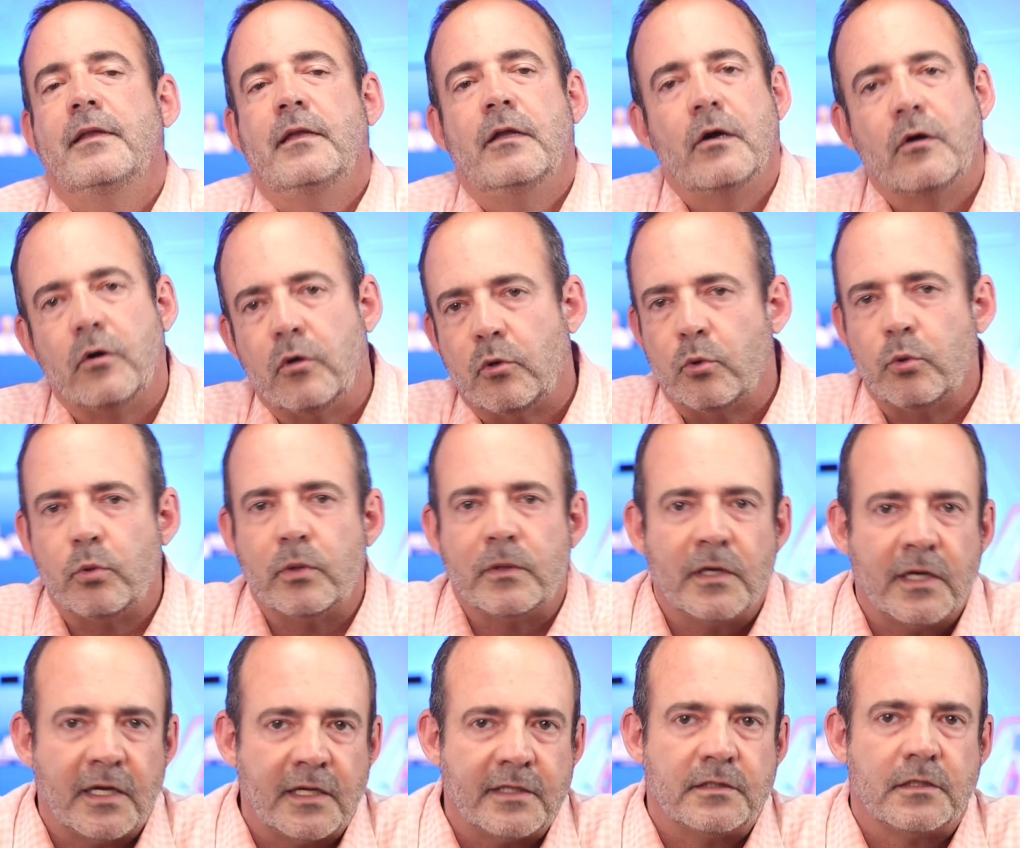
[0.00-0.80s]
No,
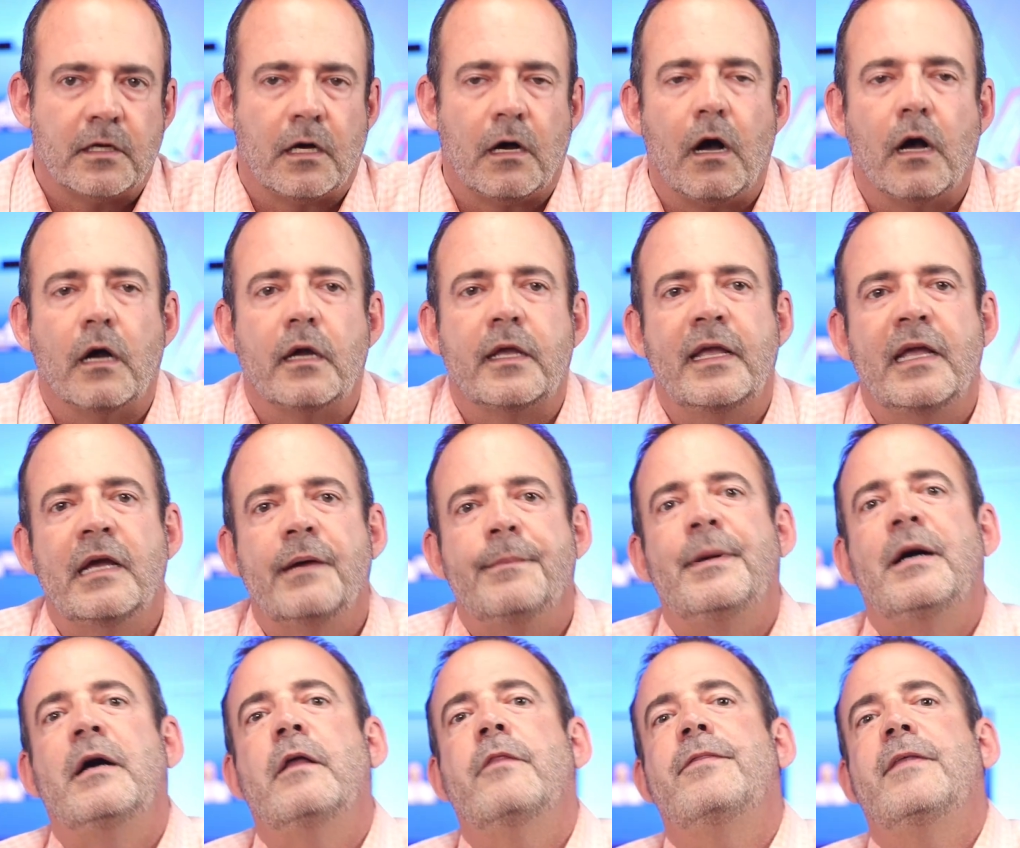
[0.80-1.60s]
we're not talking
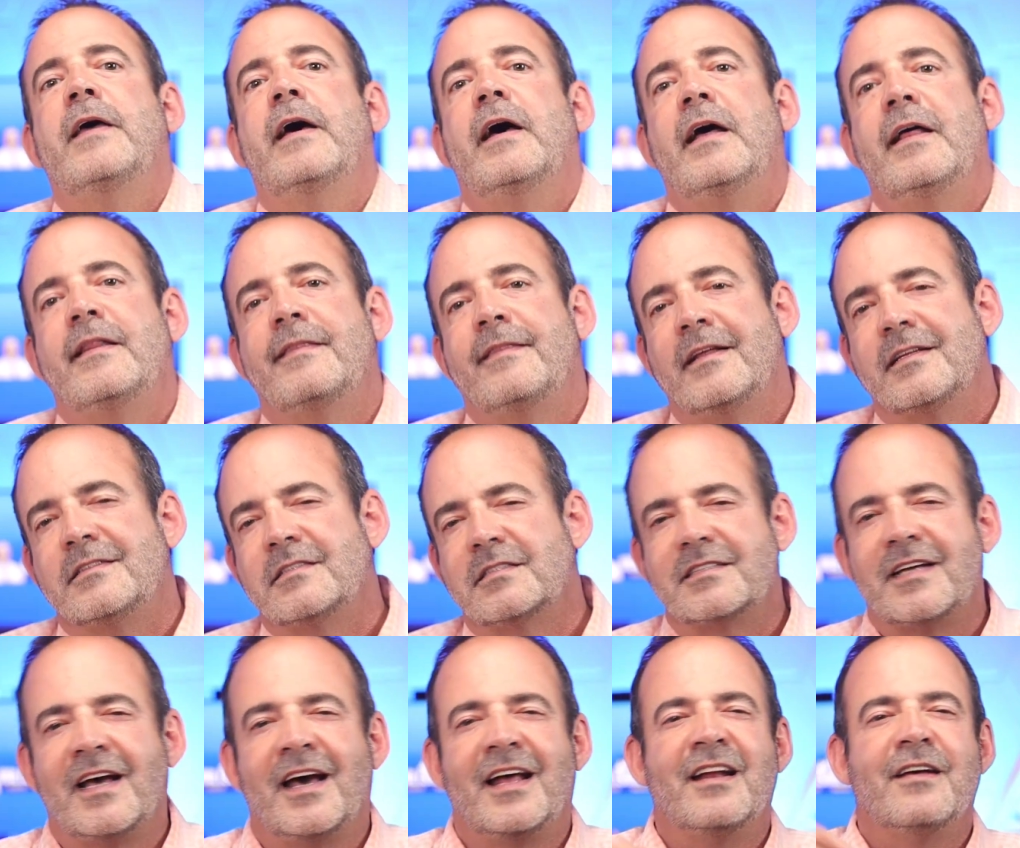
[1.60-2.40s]
about that.
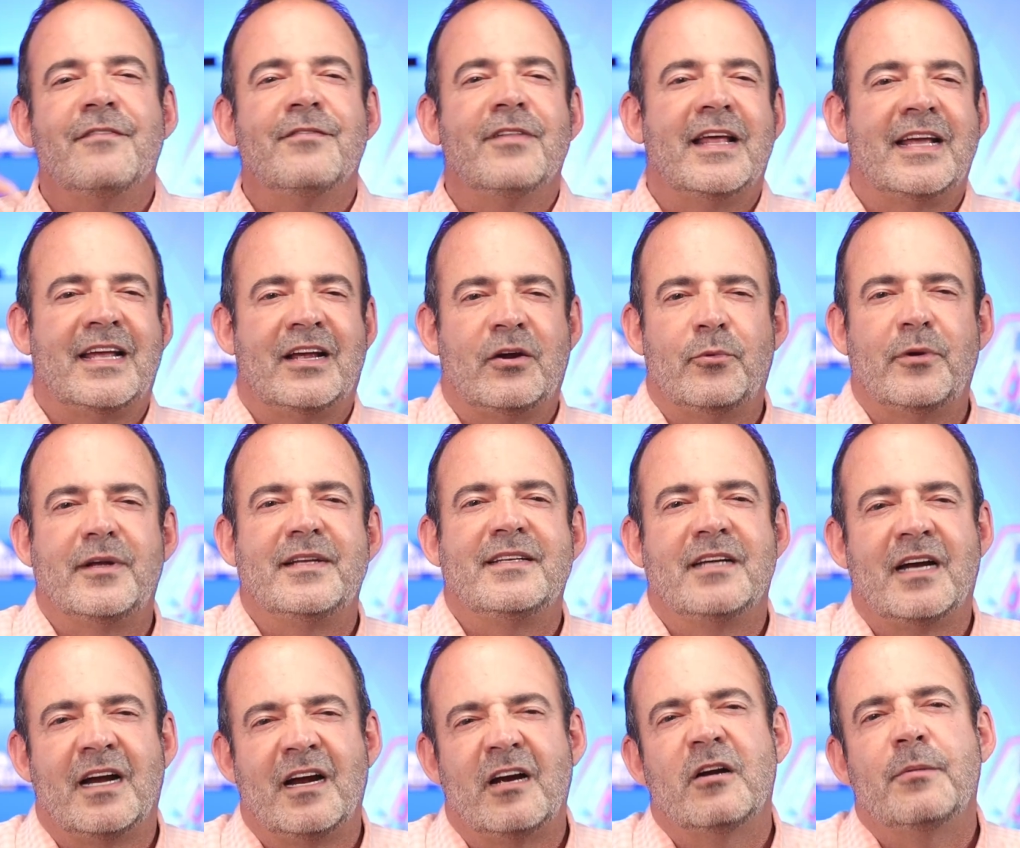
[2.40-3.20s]
That's kind of like a
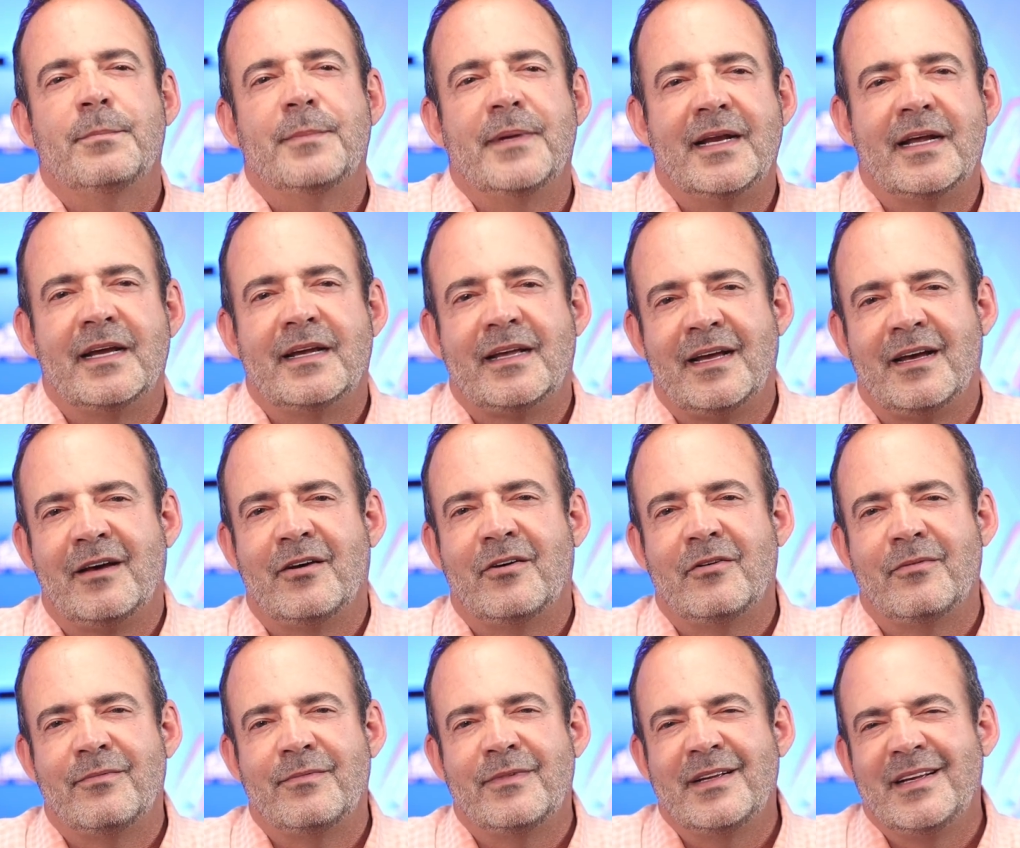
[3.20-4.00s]
retirement
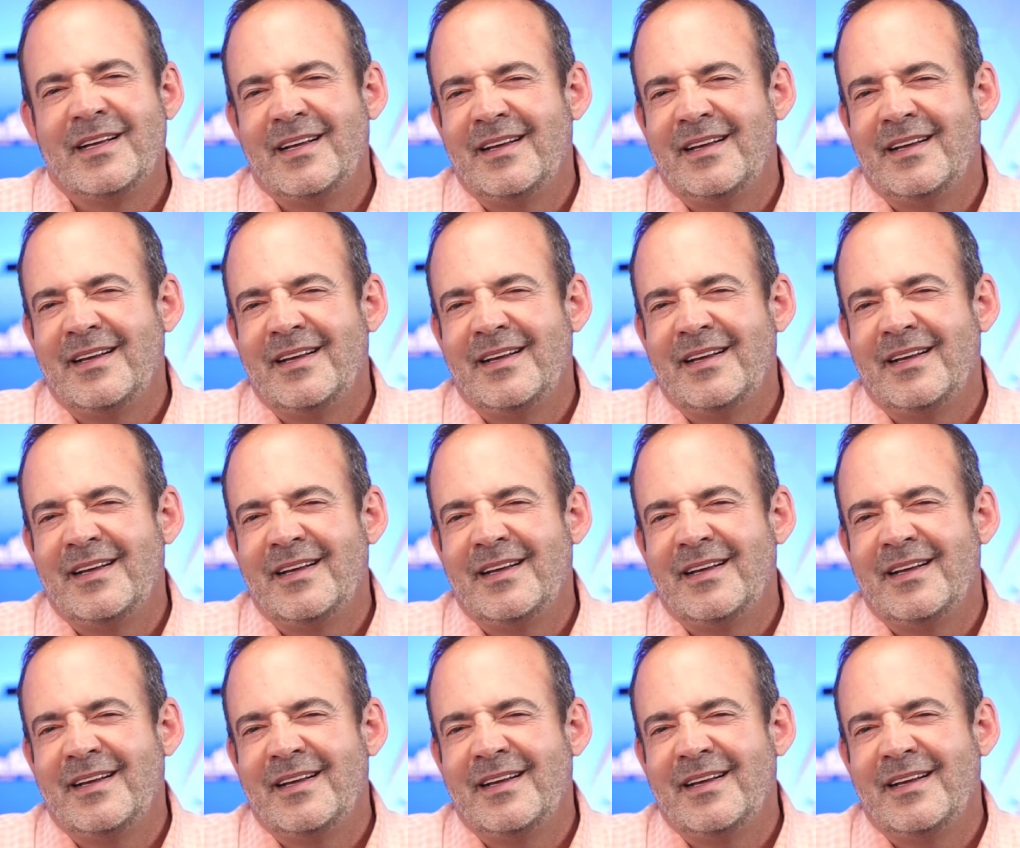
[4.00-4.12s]
account.